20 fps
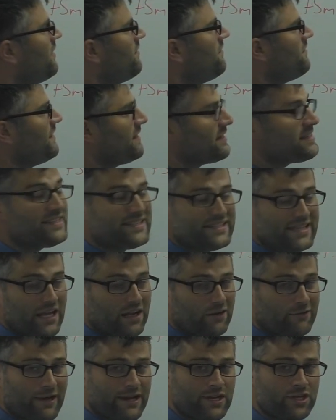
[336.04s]
The
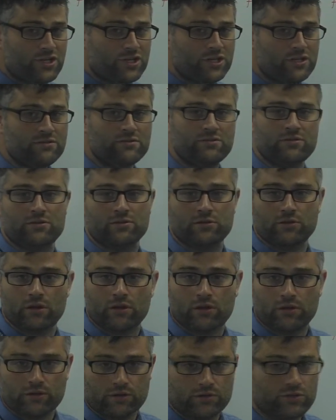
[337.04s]
acceleration
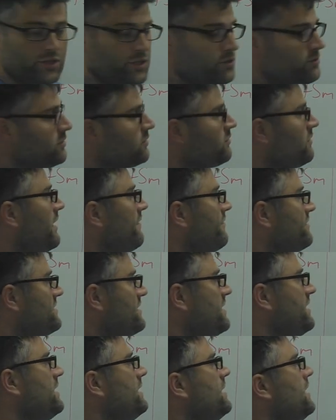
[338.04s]
due to
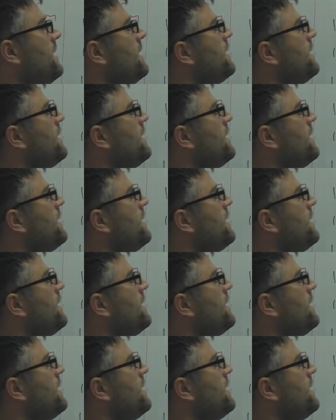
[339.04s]
gravity,